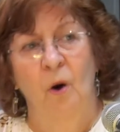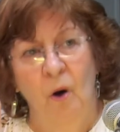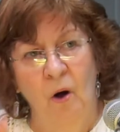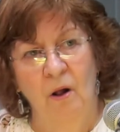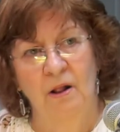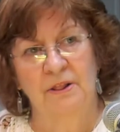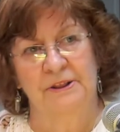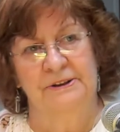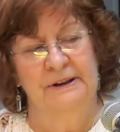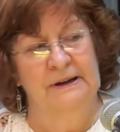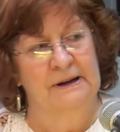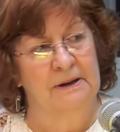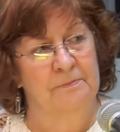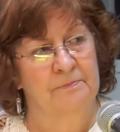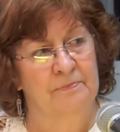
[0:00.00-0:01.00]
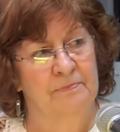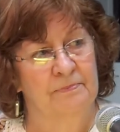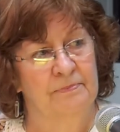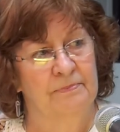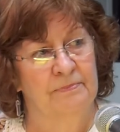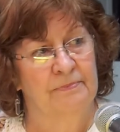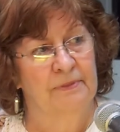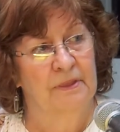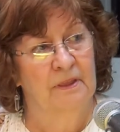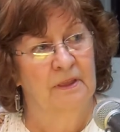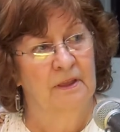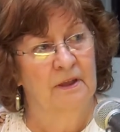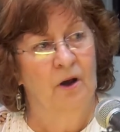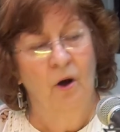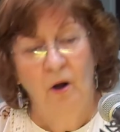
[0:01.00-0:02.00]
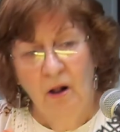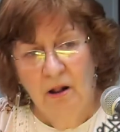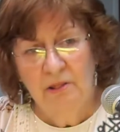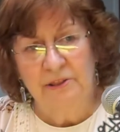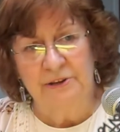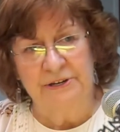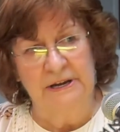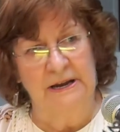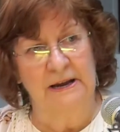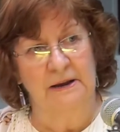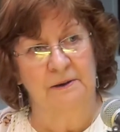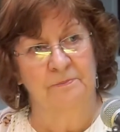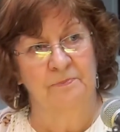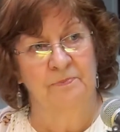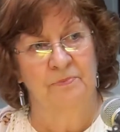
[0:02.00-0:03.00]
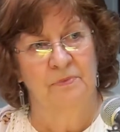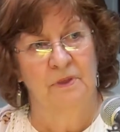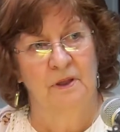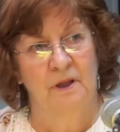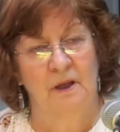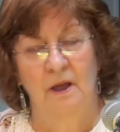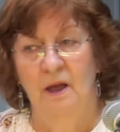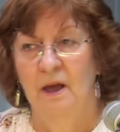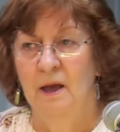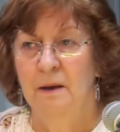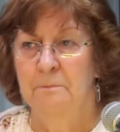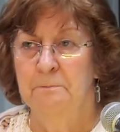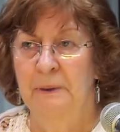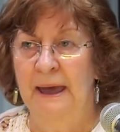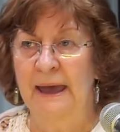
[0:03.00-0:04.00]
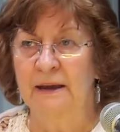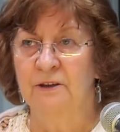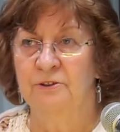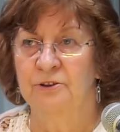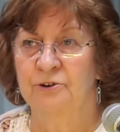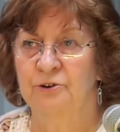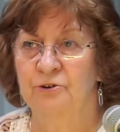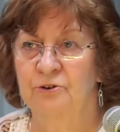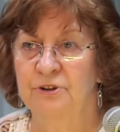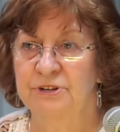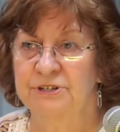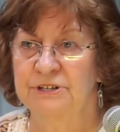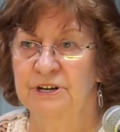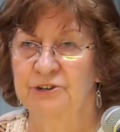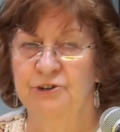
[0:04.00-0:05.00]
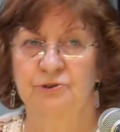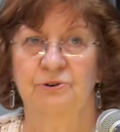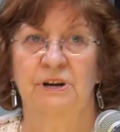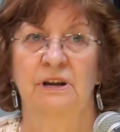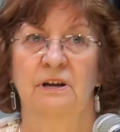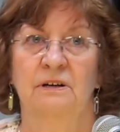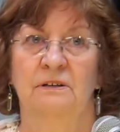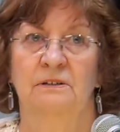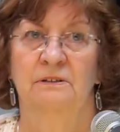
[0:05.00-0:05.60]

all the time, all the time. Back at the turn of the century,